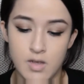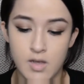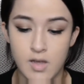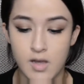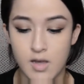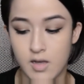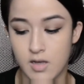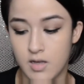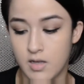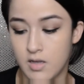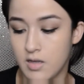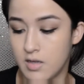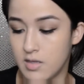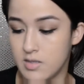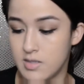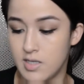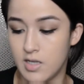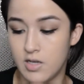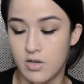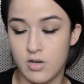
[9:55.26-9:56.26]
And the
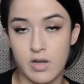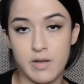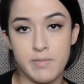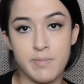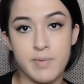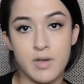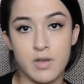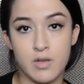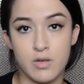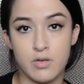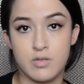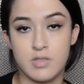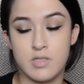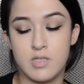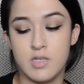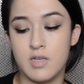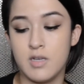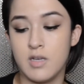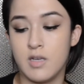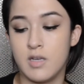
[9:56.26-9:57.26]
concealer I've been
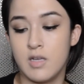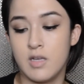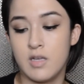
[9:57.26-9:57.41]
using